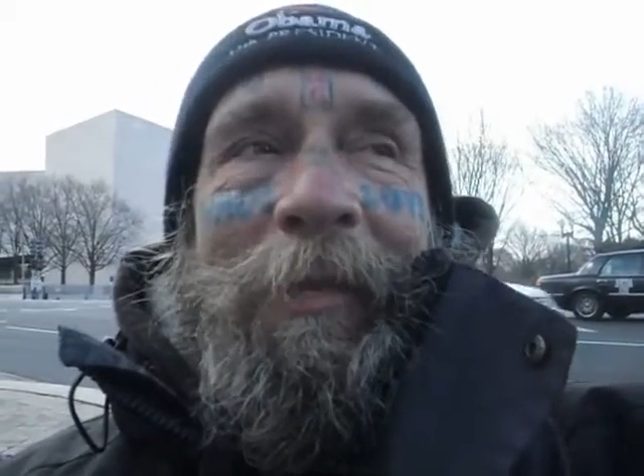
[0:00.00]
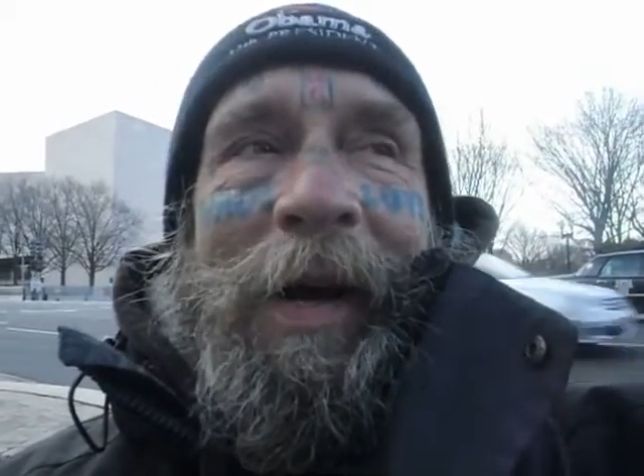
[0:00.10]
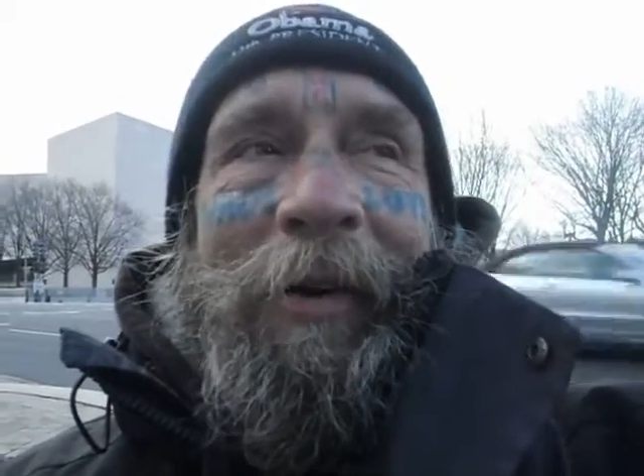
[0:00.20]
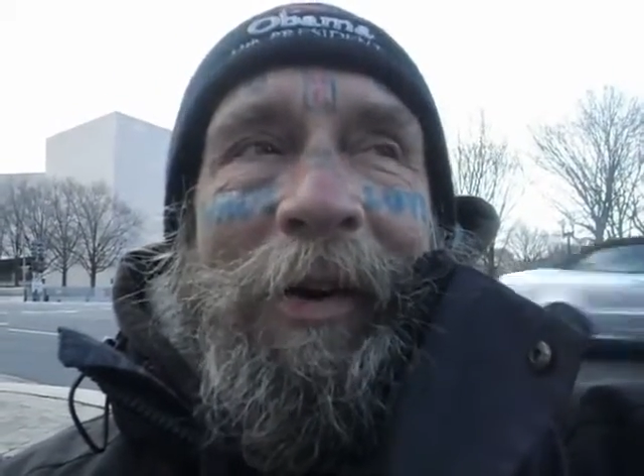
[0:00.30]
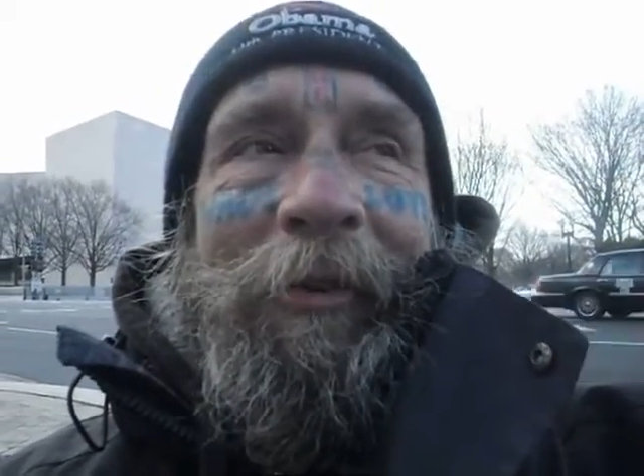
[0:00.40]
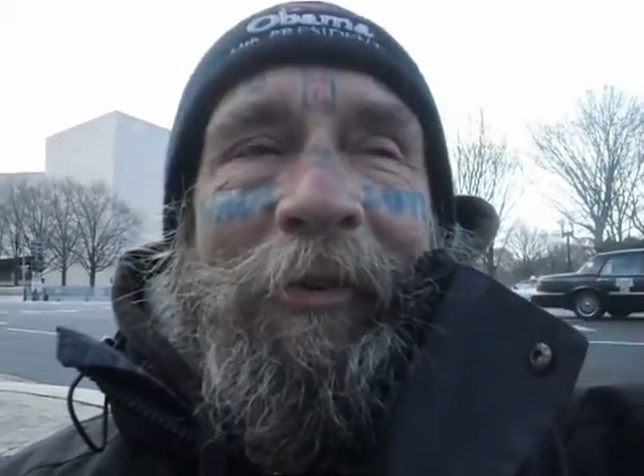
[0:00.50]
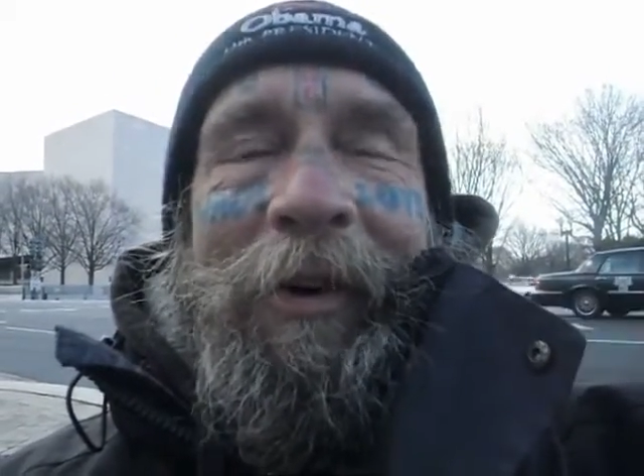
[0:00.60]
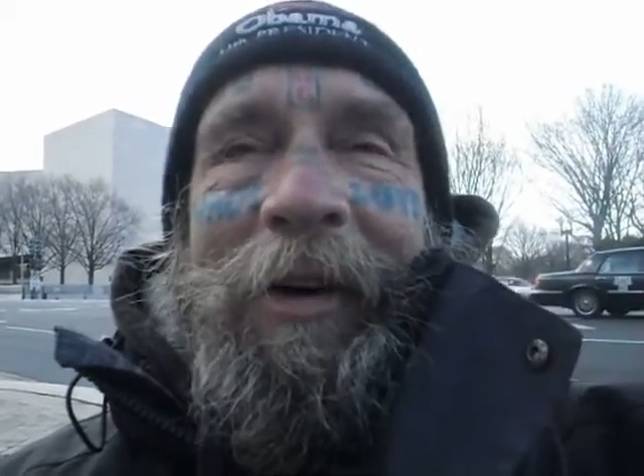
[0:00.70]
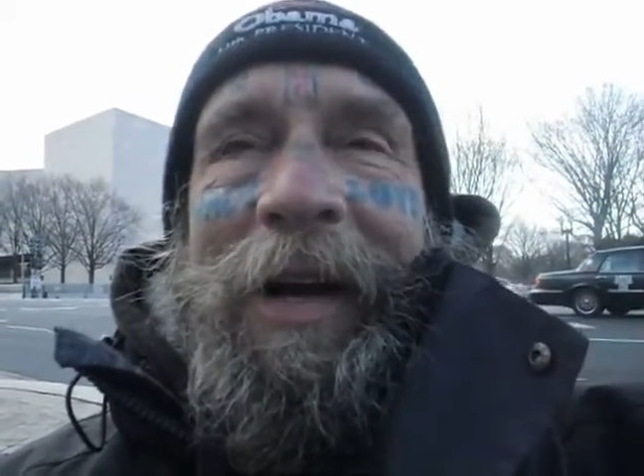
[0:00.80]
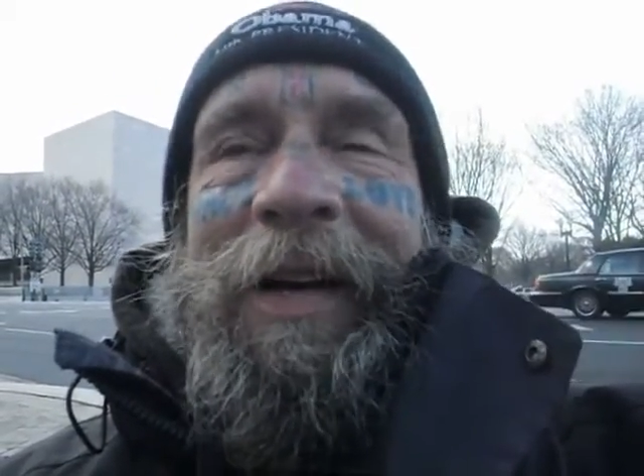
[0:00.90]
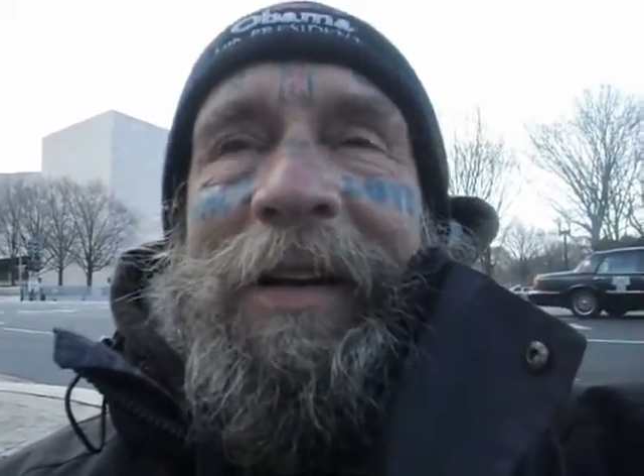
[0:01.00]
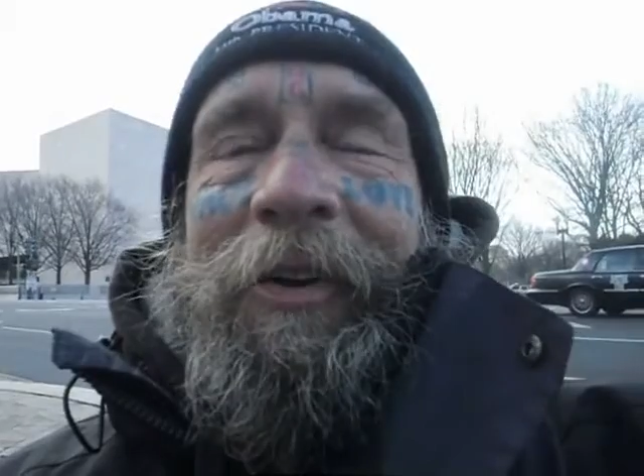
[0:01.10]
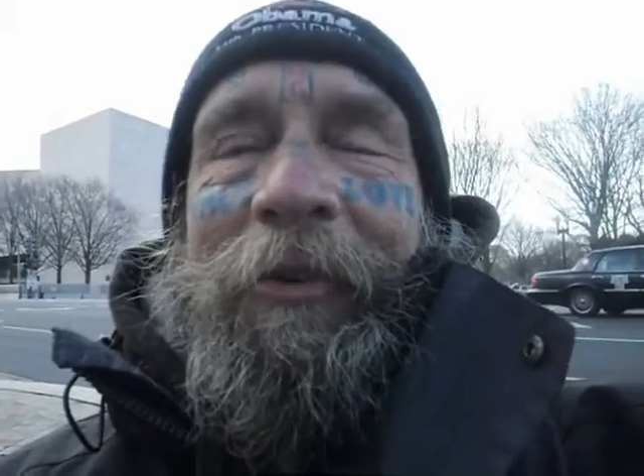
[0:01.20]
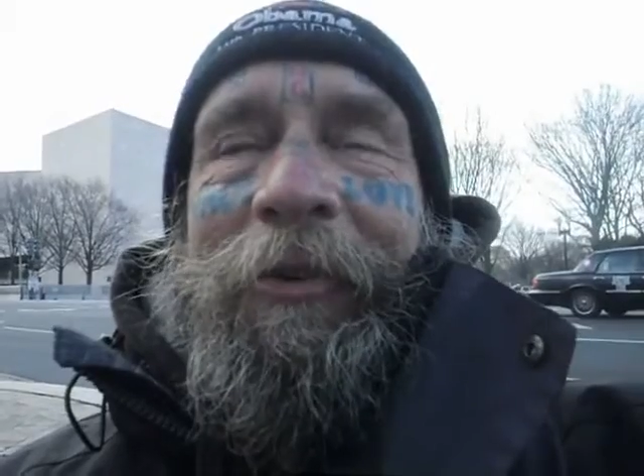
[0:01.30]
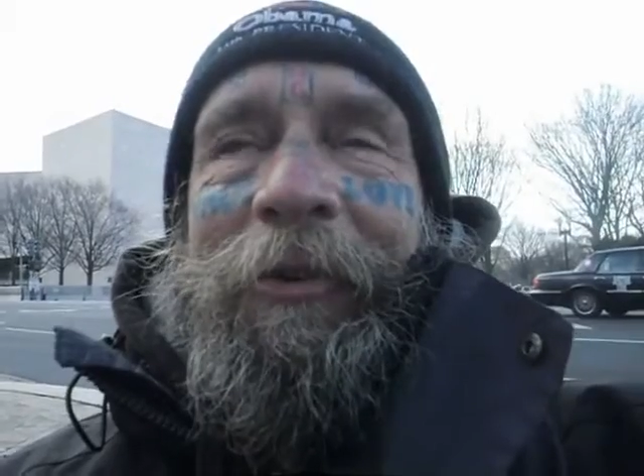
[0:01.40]
about, it's their
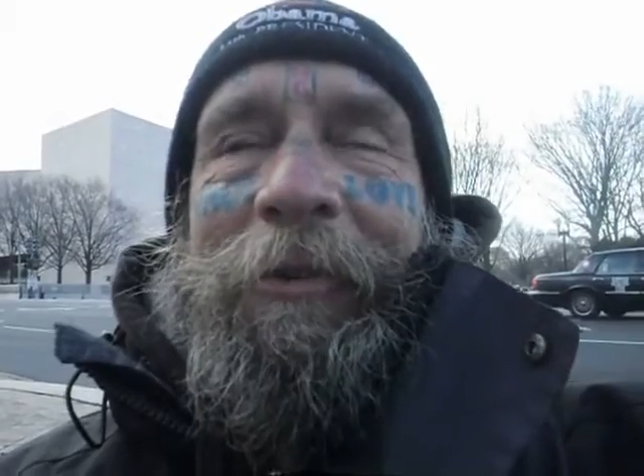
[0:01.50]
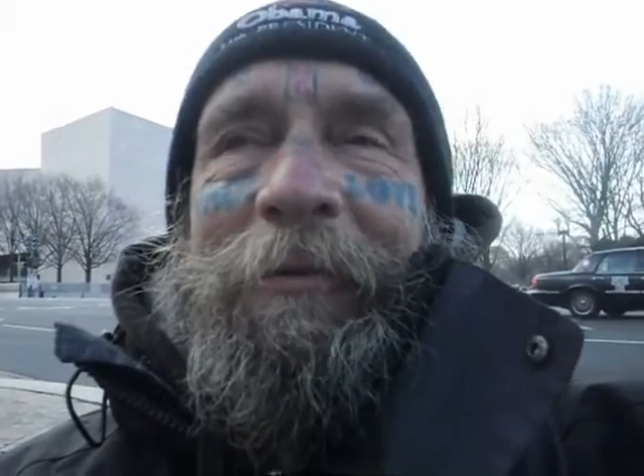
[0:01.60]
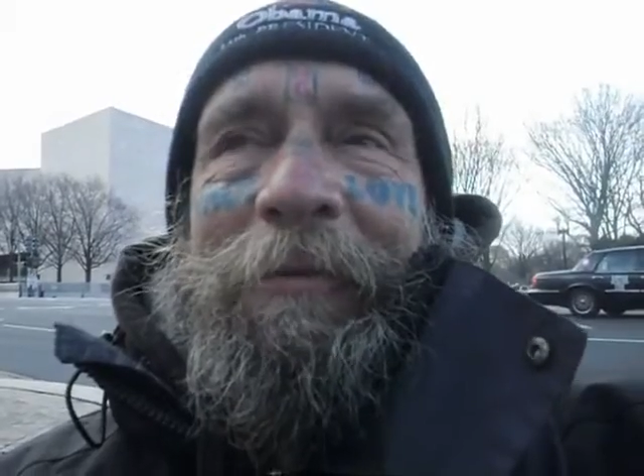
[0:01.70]
kindness.